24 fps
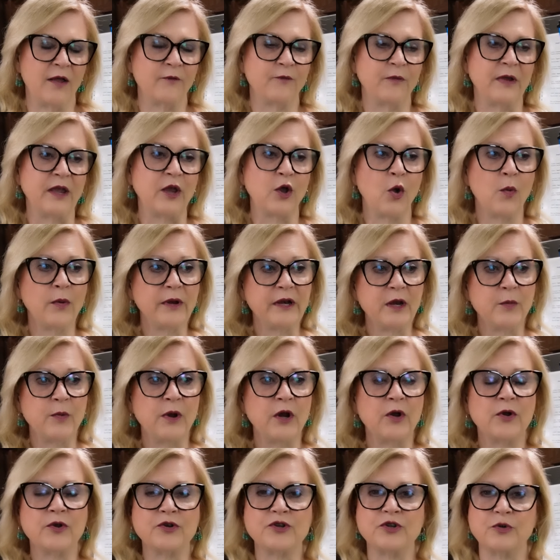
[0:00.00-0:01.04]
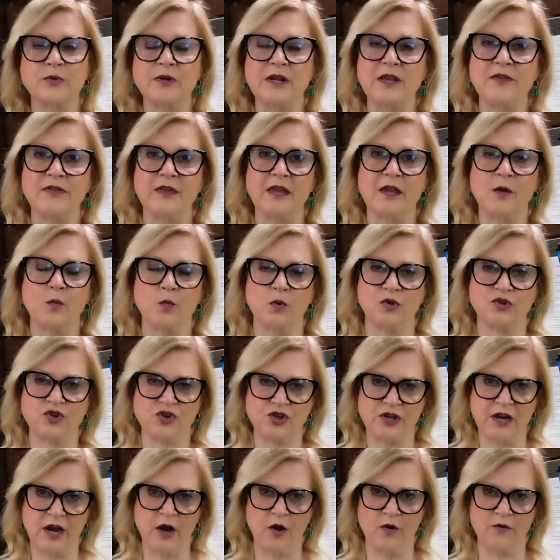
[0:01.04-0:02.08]
If we go anywhere or do anything, we'll
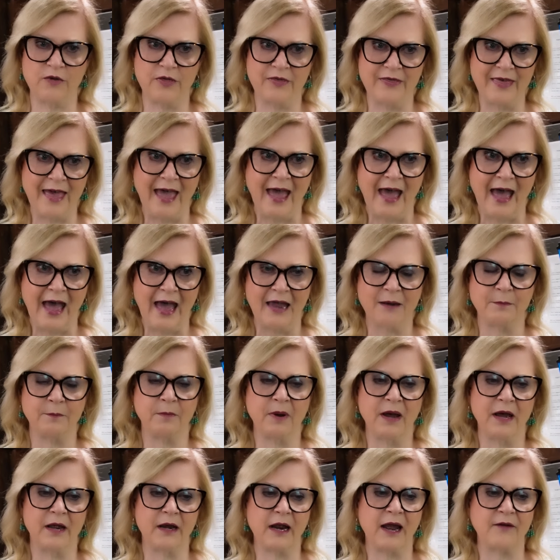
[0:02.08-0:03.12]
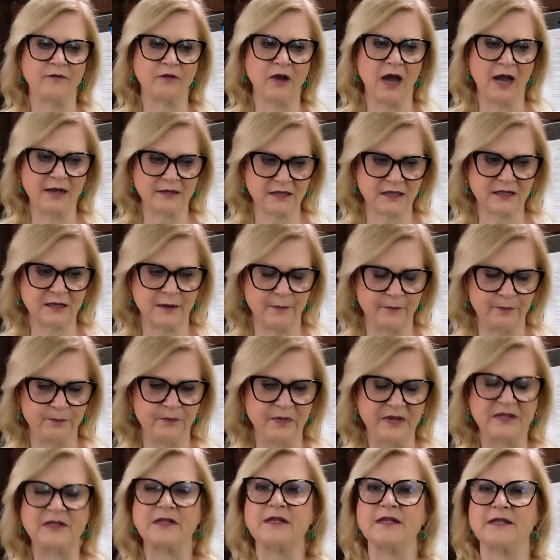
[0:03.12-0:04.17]
share that, but I've got some
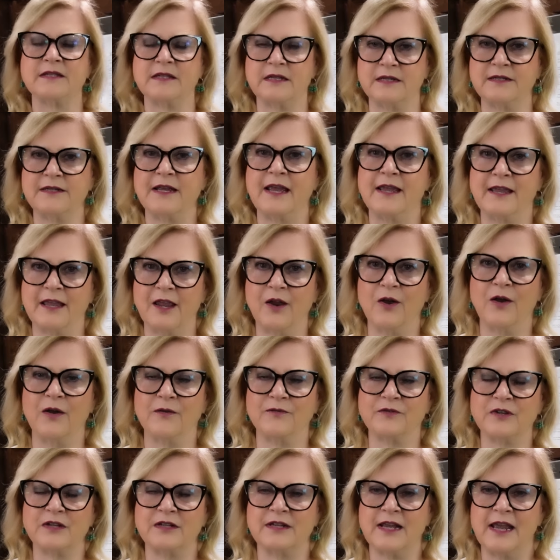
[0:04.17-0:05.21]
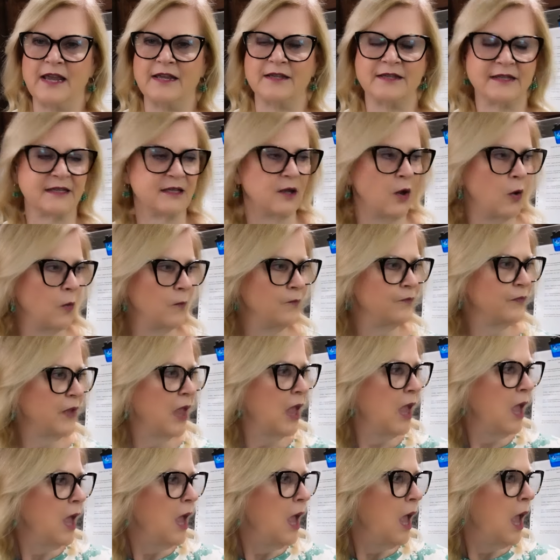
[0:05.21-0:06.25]
business to take care of today. So
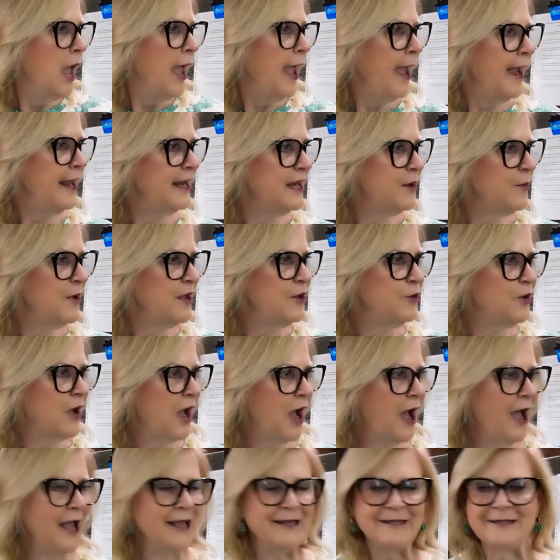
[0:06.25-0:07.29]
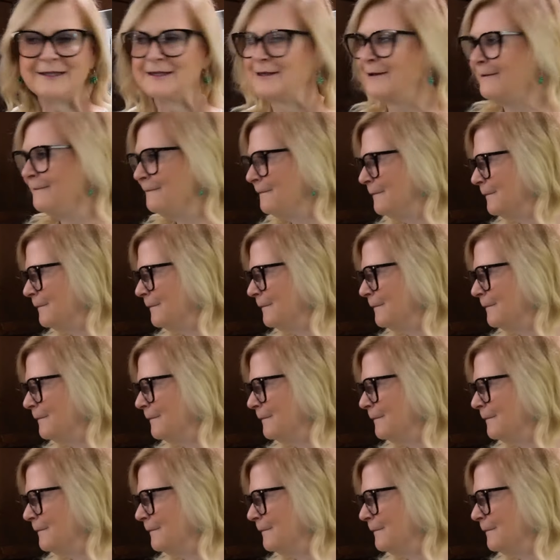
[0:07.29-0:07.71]
anyway, you guys,